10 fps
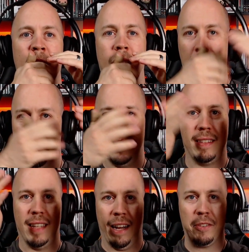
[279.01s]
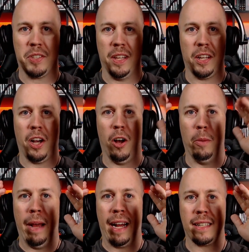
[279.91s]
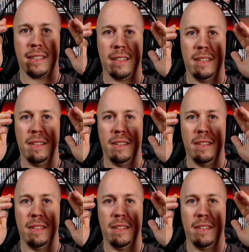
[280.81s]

I mean, obviously the callbacks.